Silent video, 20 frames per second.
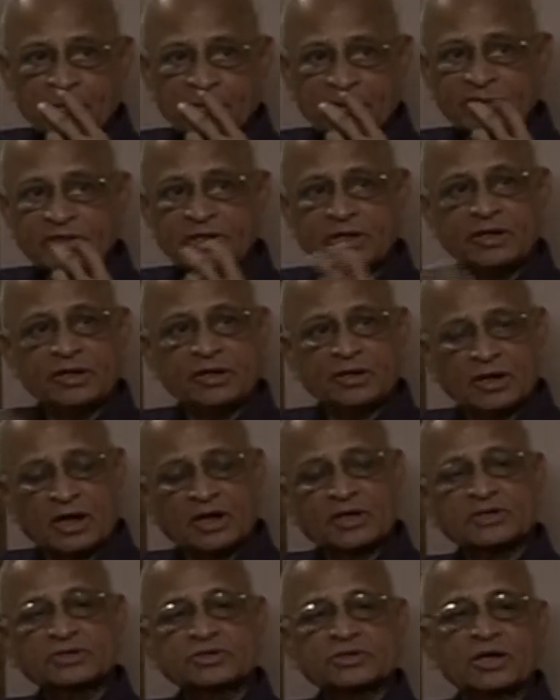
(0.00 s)
with the
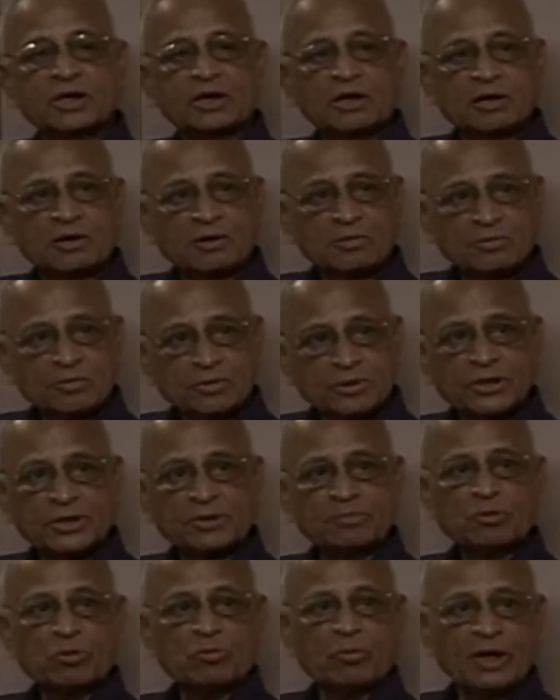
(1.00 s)
Agastya
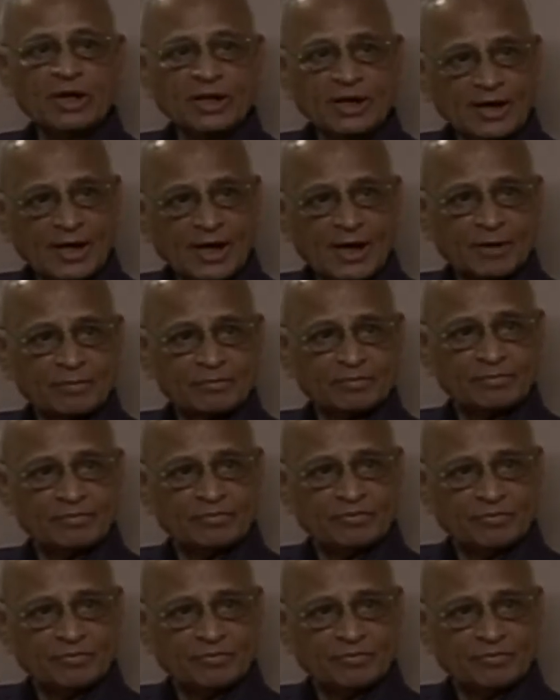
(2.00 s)
uh, mobile lab,